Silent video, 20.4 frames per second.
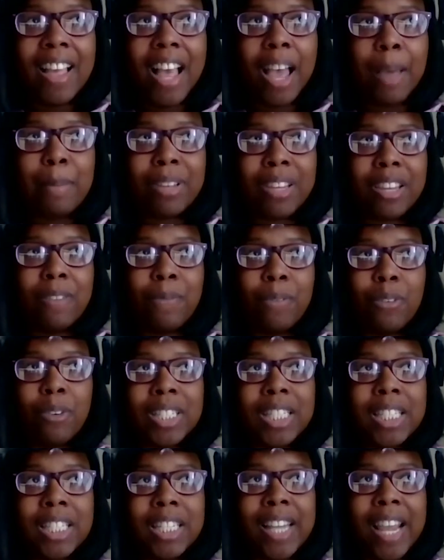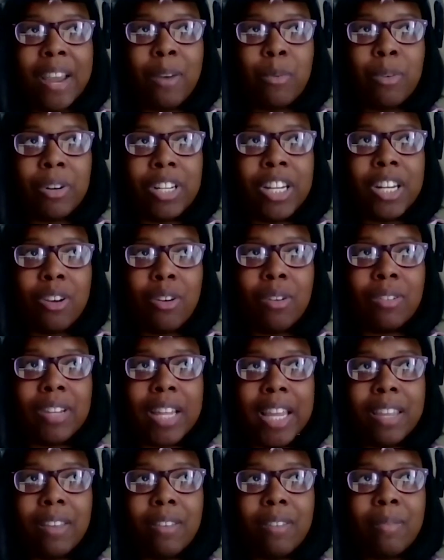I'm looking forward to the day when,
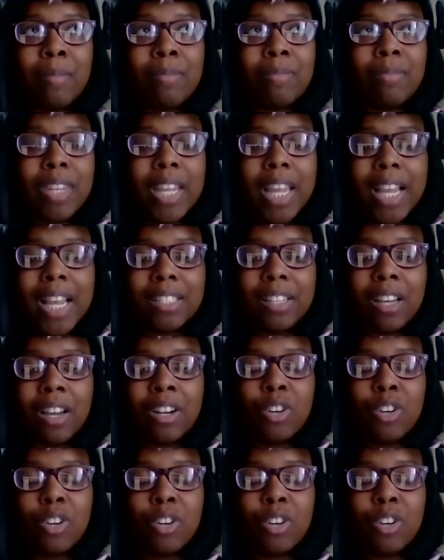it's a